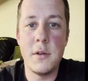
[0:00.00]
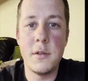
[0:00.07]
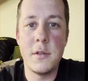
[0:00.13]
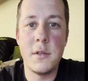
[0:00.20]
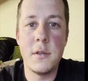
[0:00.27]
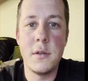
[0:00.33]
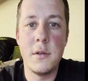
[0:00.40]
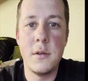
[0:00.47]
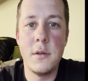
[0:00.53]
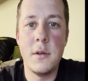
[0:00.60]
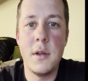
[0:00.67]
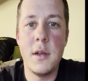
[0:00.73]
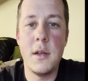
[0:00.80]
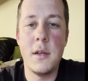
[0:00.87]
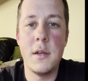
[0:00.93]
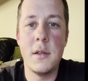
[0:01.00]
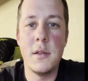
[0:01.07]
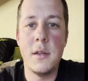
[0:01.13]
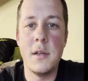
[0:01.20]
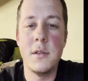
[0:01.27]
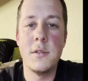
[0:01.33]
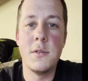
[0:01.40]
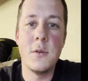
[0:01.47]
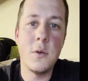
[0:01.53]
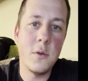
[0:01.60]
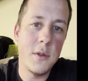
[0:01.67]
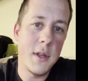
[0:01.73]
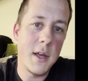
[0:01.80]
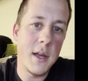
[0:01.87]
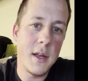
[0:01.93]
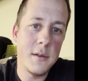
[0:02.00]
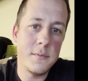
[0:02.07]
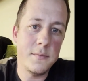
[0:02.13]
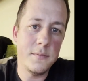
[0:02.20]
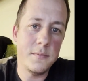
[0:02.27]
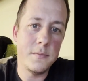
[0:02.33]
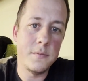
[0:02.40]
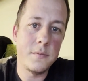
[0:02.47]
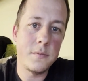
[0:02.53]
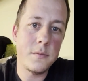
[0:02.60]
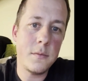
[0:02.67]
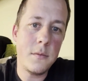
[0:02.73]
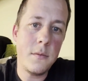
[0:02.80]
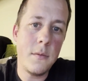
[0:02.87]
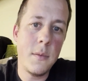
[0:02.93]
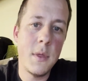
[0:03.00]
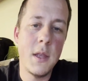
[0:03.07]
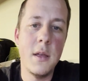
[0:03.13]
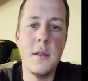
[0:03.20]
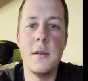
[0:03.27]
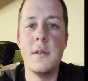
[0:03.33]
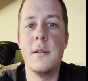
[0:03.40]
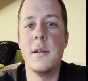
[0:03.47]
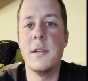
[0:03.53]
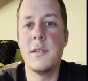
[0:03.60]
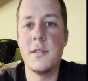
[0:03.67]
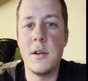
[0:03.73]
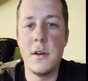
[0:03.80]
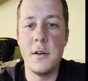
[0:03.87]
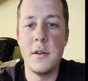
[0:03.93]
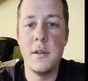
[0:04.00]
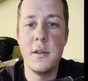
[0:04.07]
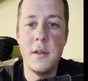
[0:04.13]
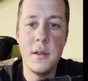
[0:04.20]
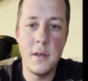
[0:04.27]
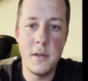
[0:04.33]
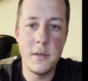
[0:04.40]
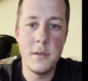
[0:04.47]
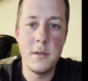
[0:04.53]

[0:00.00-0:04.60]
and they sold that, and then they started this.